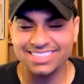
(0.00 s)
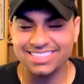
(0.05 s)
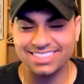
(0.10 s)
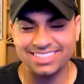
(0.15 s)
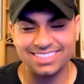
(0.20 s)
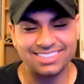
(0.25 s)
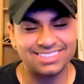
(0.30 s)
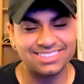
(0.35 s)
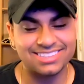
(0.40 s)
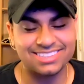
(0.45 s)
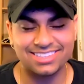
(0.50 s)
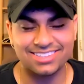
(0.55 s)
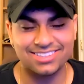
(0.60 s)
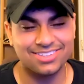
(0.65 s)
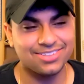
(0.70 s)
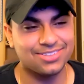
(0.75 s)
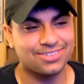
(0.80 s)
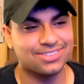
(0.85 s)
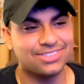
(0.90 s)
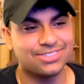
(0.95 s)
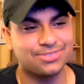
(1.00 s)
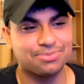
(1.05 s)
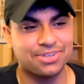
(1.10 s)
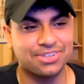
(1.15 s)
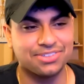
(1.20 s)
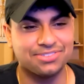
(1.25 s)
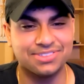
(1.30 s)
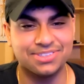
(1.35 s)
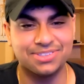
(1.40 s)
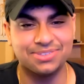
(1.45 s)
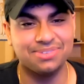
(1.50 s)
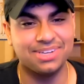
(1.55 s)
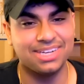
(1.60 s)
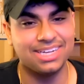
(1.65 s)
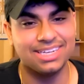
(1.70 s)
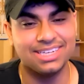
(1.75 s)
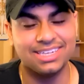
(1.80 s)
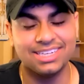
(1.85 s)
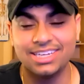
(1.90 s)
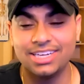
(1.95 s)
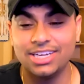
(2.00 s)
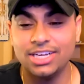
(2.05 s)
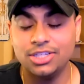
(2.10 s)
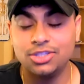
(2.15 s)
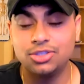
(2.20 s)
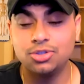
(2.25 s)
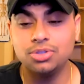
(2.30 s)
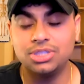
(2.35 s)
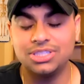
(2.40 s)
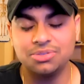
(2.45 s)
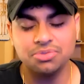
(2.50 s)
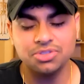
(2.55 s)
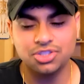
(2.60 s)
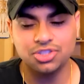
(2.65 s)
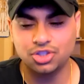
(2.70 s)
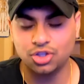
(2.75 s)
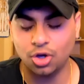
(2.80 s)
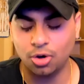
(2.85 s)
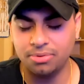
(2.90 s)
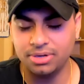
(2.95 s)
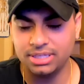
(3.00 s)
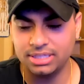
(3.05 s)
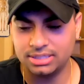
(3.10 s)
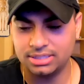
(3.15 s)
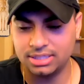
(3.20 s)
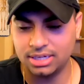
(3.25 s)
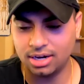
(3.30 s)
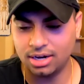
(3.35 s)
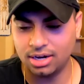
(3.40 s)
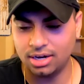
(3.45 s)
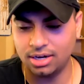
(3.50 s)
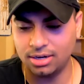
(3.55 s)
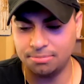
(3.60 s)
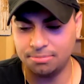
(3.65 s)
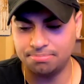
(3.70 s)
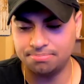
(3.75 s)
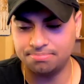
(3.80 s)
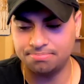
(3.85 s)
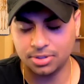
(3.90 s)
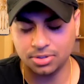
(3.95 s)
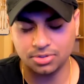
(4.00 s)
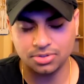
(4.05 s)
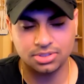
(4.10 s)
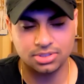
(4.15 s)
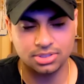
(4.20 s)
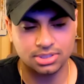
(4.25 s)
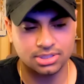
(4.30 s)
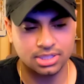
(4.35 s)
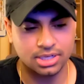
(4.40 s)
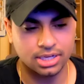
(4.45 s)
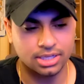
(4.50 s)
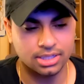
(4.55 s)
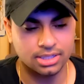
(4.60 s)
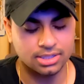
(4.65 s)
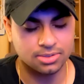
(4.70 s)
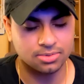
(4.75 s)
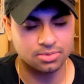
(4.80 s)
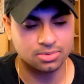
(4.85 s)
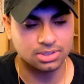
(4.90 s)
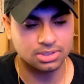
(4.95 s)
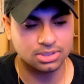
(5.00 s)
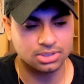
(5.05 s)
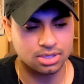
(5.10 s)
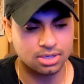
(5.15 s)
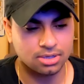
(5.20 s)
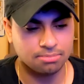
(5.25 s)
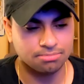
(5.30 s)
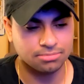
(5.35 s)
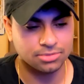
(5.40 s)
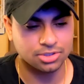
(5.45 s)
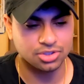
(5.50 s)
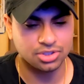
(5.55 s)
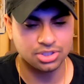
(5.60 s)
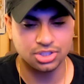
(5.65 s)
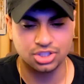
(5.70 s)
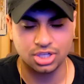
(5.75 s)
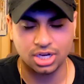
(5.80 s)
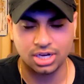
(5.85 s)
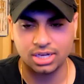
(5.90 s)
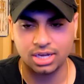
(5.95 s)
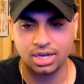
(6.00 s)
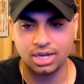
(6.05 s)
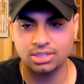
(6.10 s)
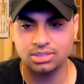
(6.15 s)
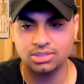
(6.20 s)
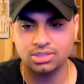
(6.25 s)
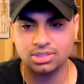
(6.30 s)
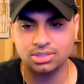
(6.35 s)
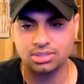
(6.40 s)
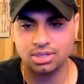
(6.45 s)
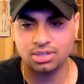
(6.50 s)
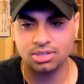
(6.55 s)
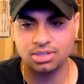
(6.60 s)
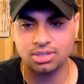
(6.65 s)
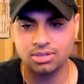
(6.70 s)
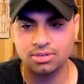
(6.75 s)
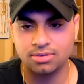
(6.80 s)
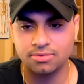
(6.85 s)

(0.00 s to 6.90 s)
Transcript: I was like, yo, this motherfucker, man. Dude, there was so many posters today. There was do you see John Collins dunk?